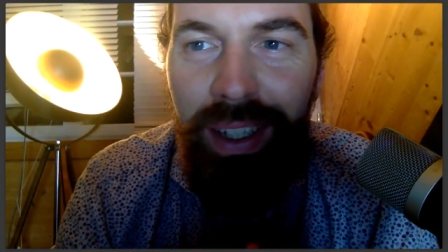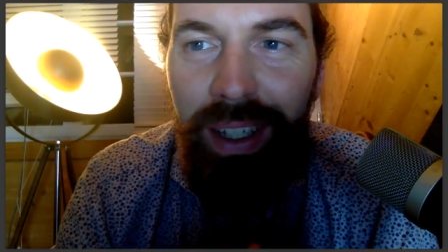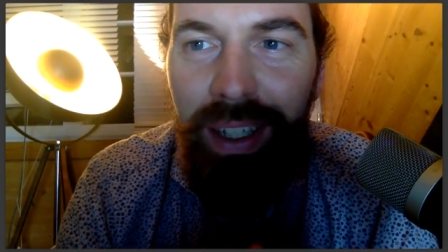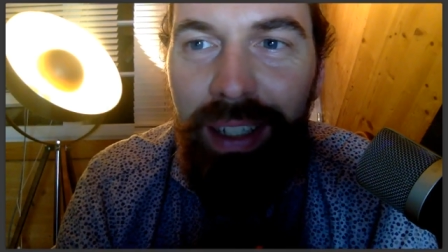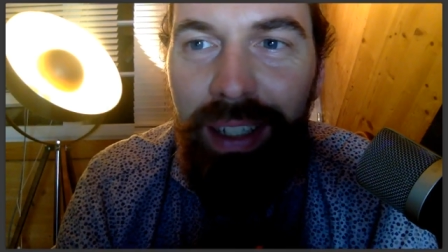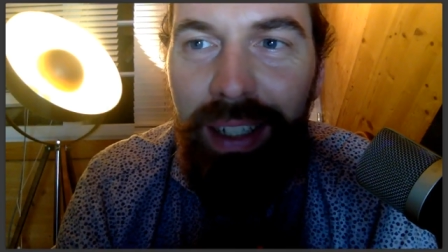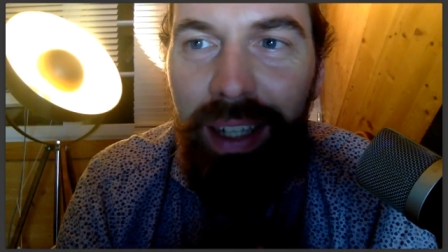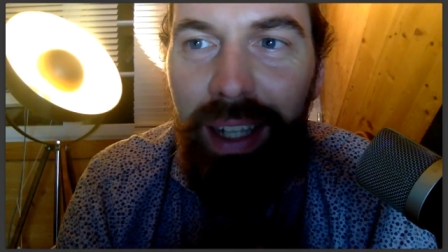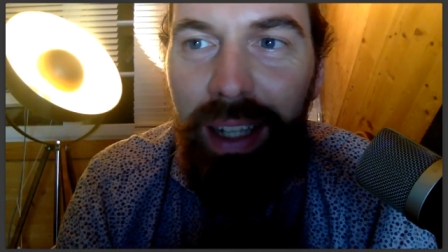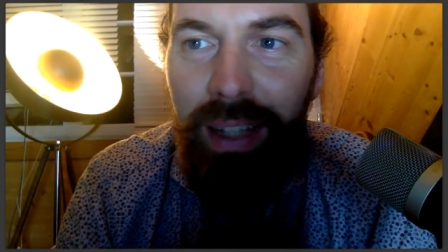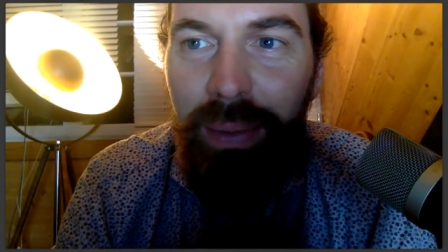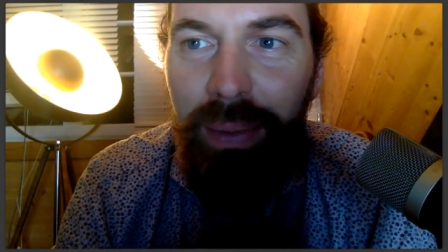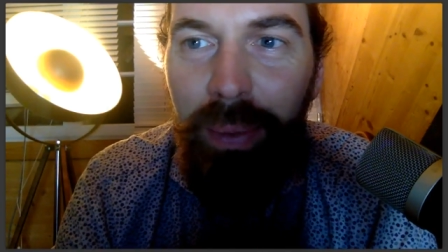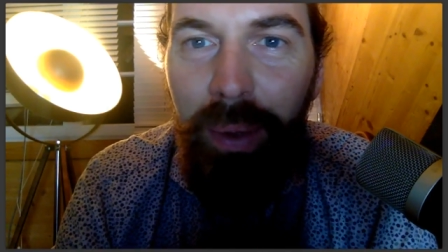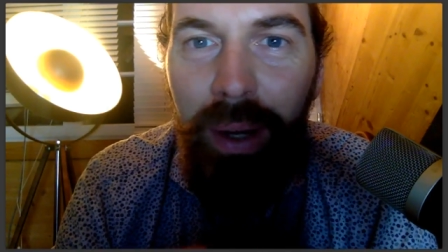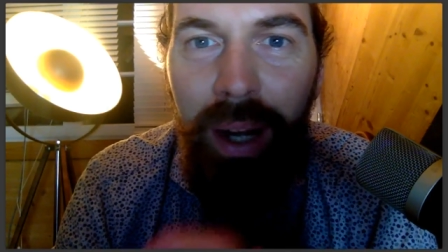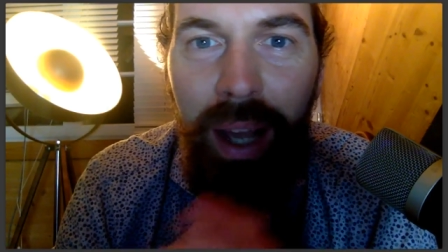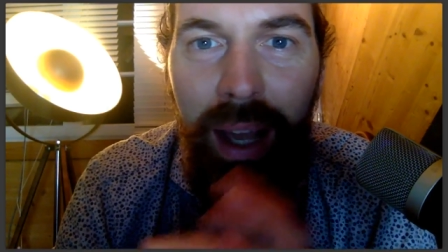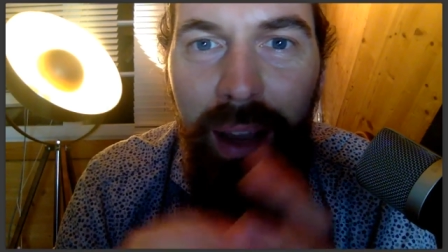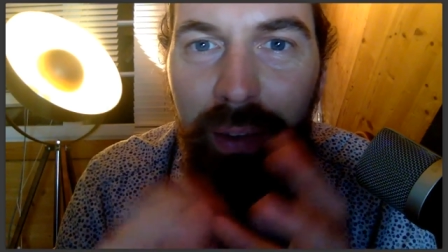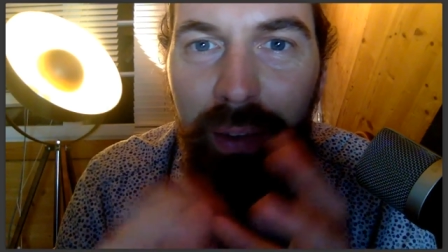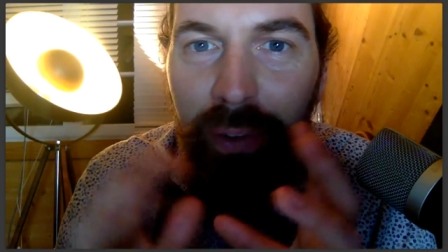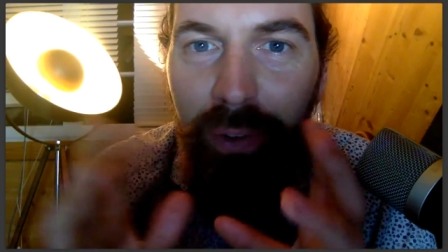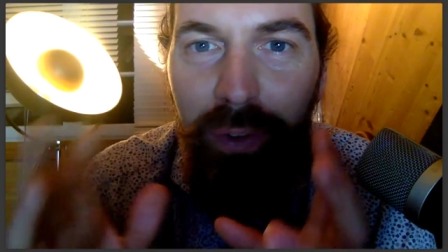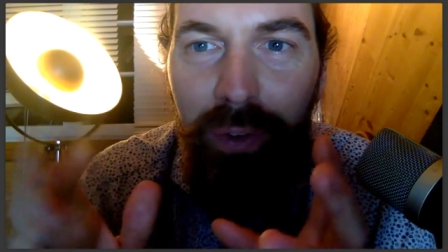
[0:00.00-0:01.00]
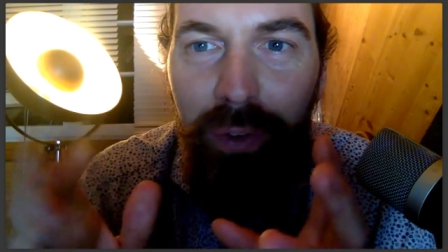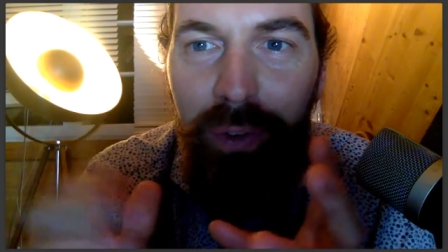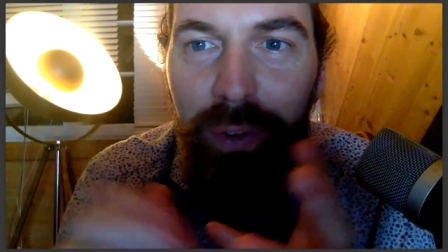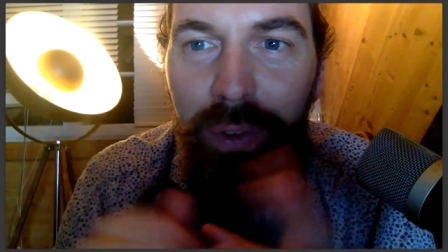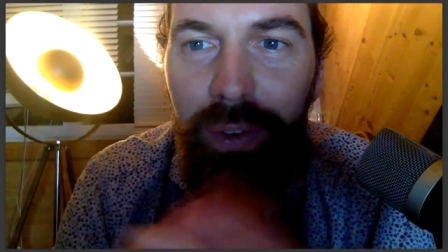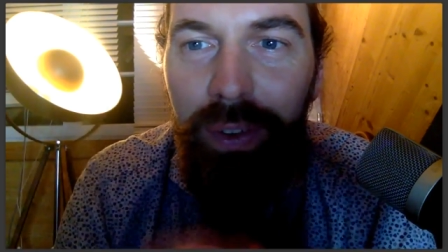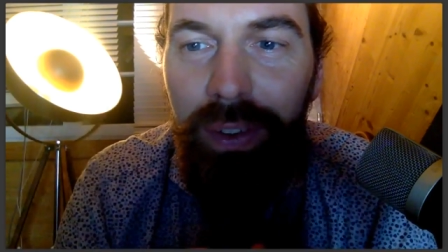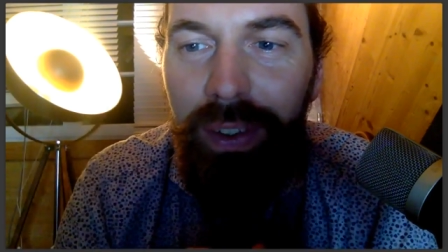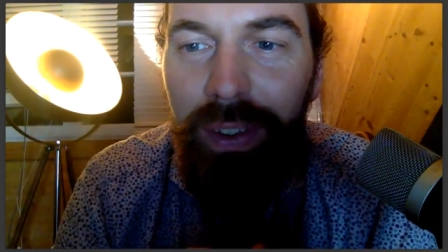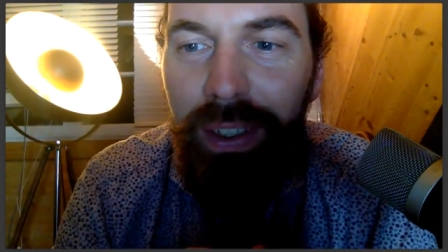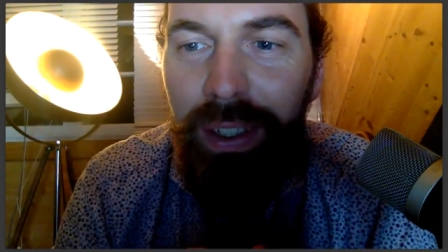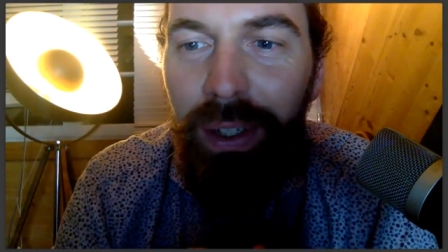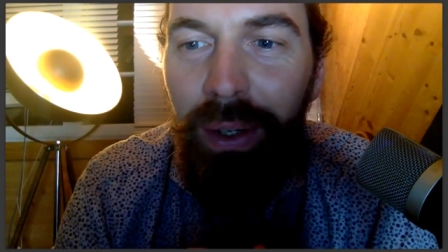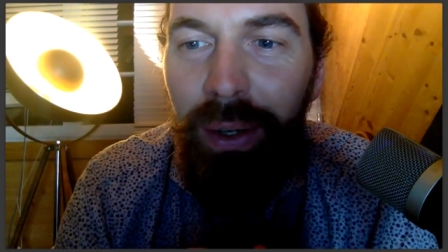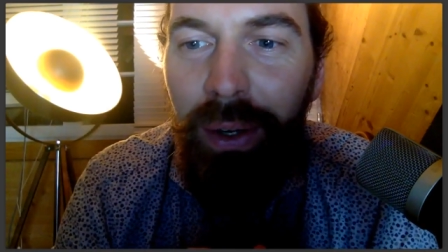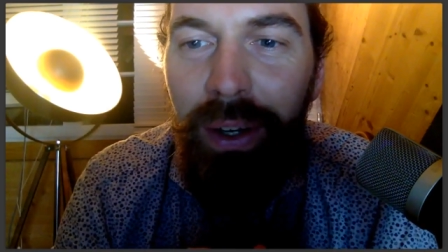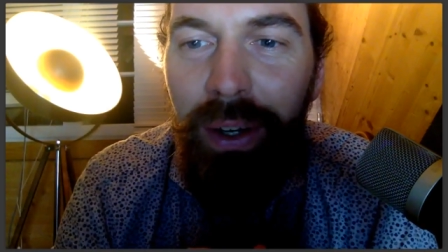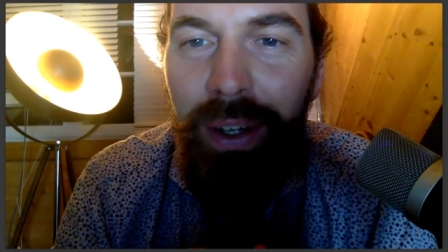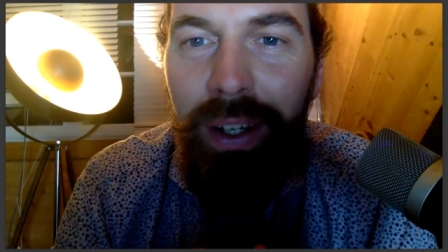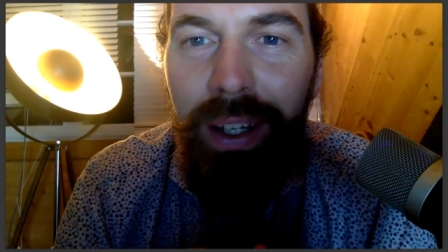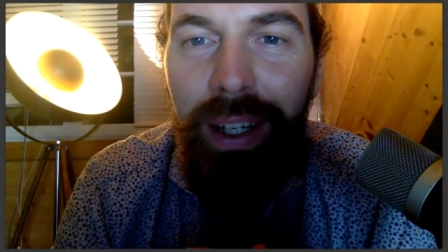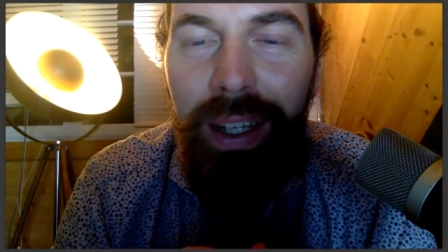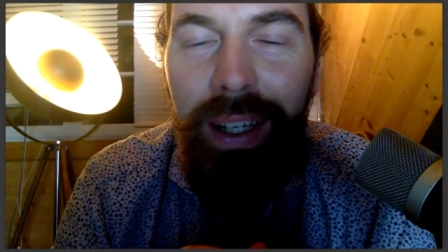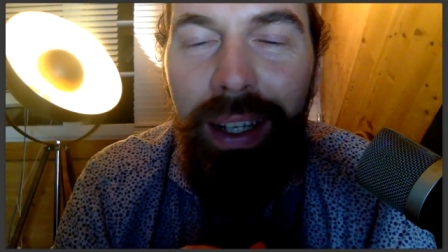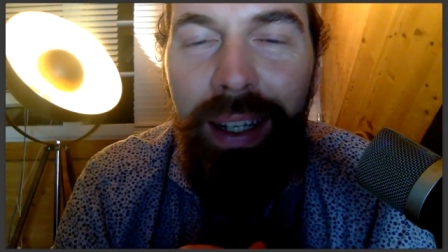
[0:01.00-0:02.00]
That's what I've
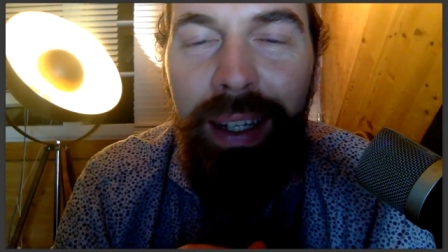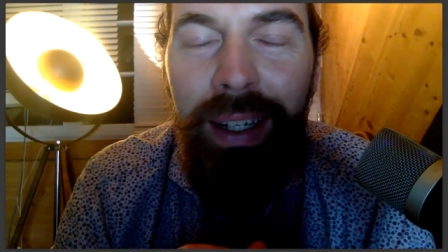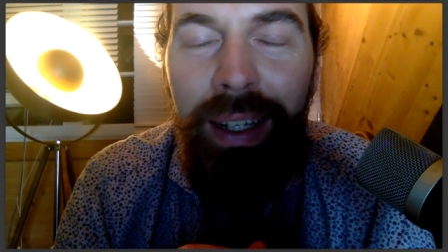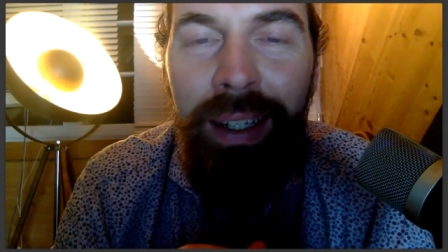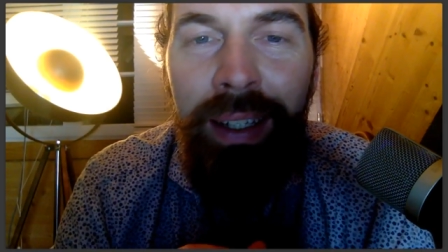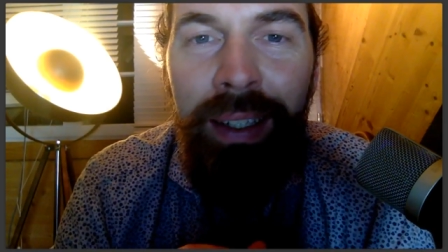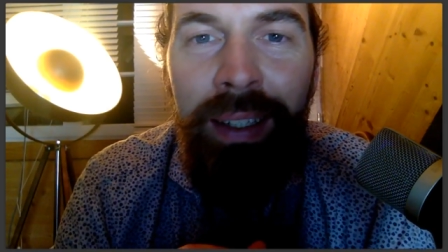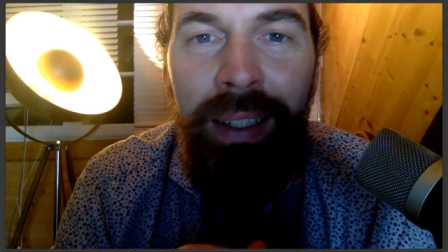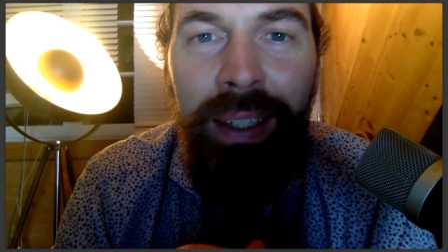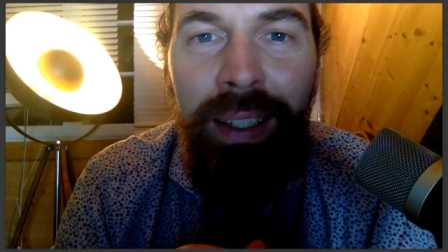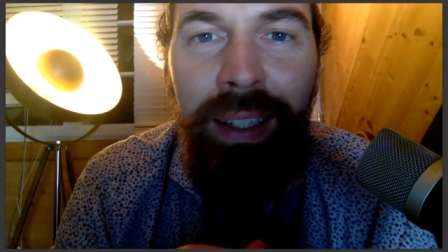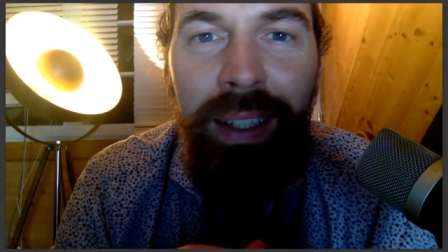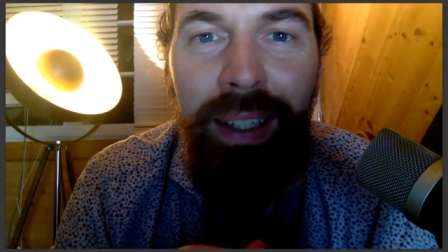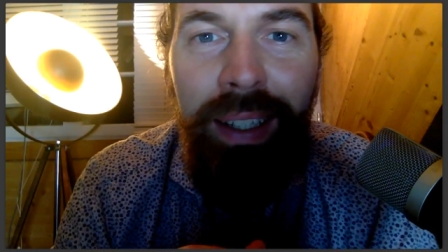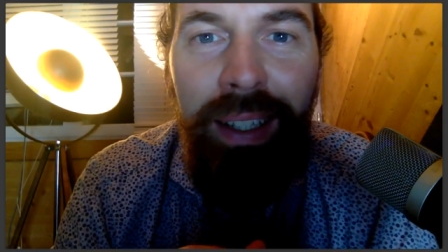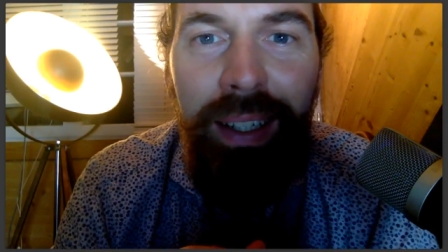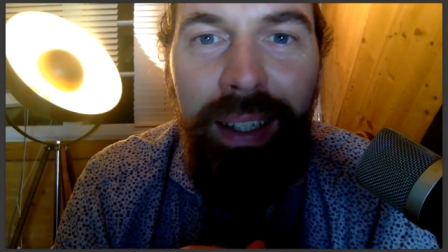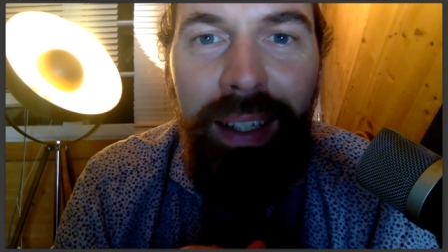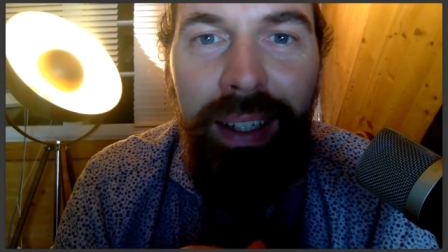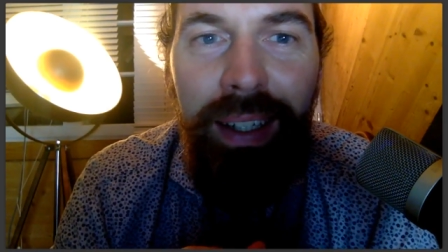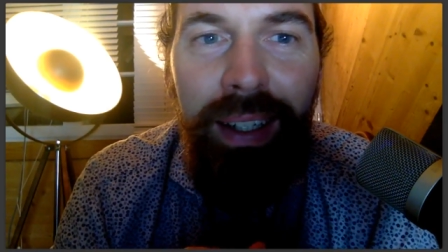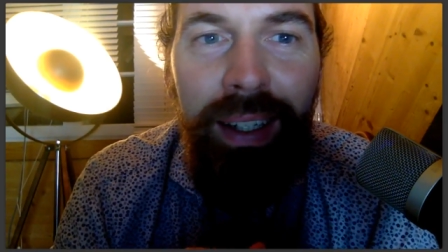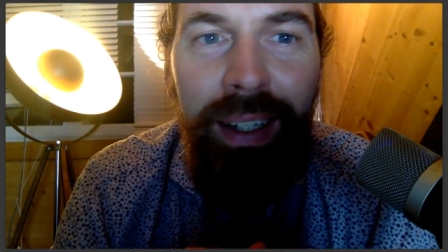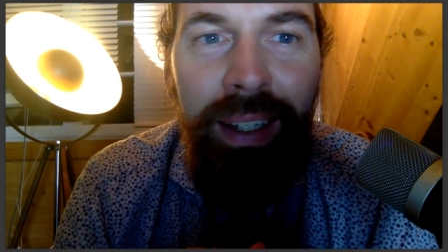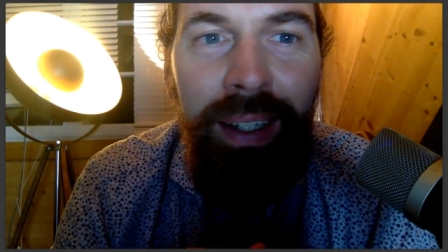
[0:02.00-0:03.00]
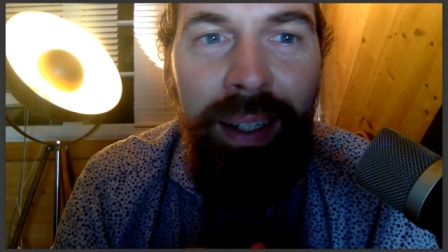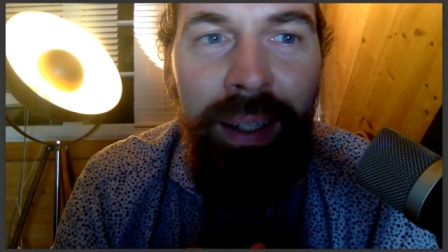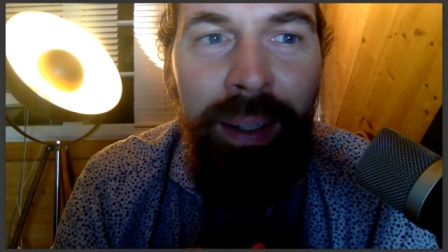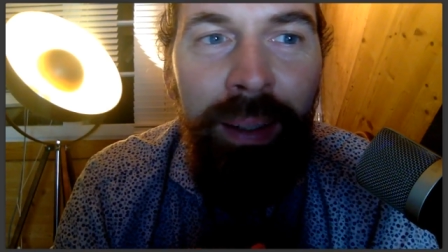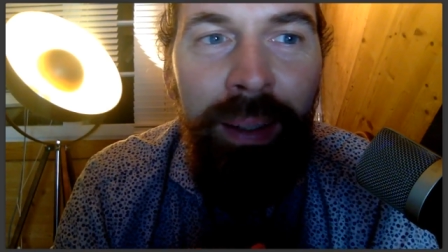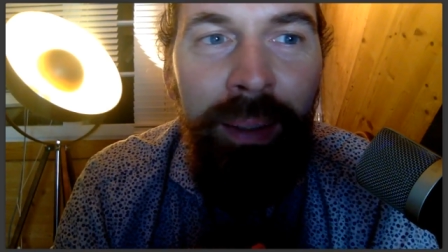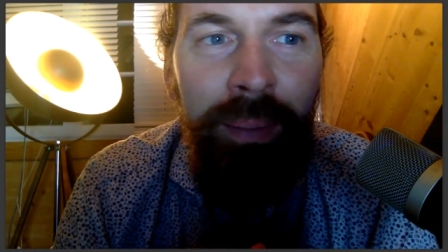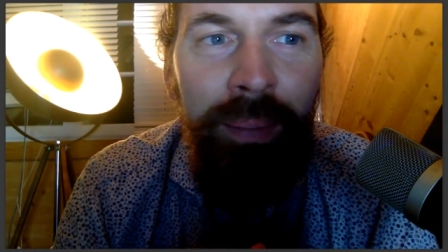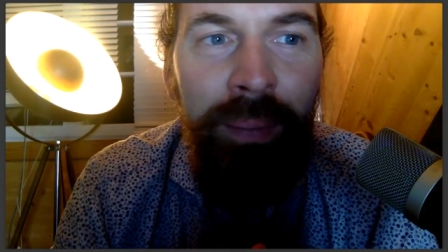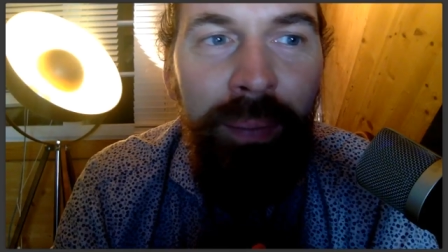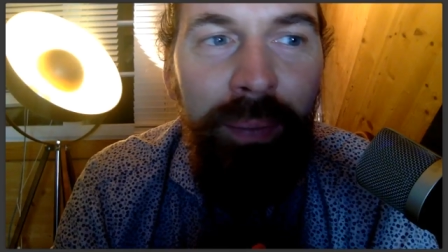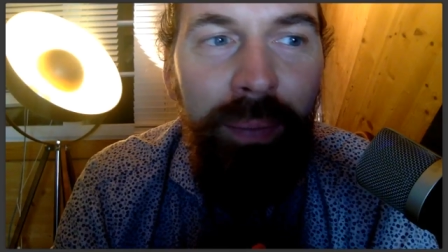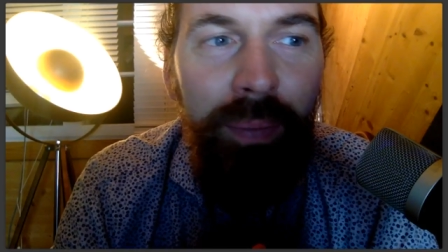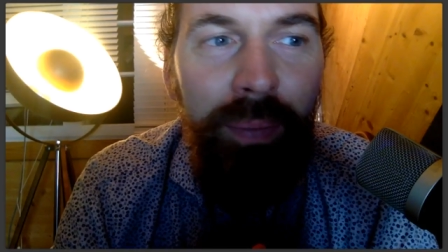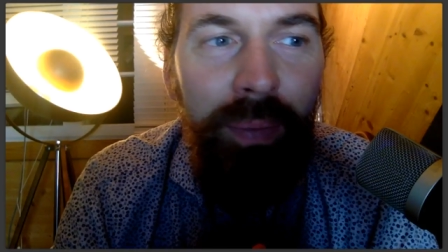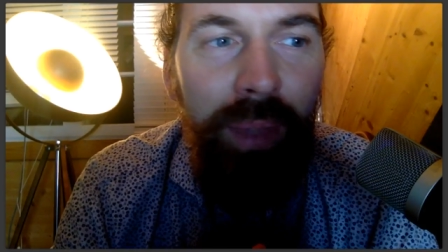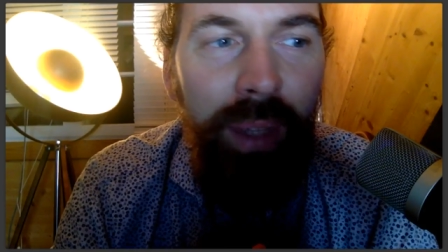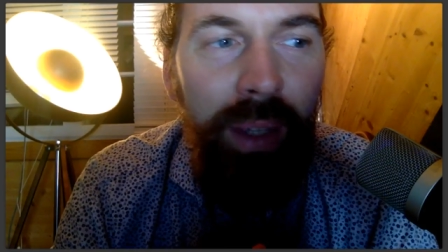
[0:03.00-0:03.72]
heard, and um,